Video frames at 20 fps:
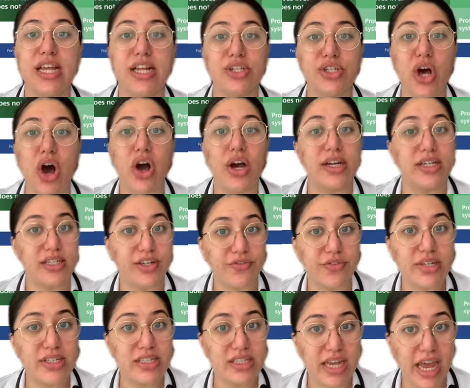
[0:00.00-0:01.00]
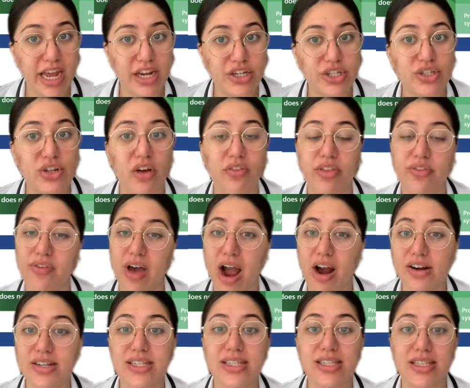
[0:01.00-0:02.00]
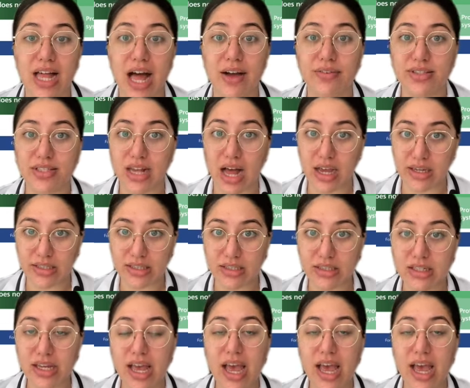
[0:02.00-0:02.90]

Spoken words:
that target different stages of the virus's life cycle,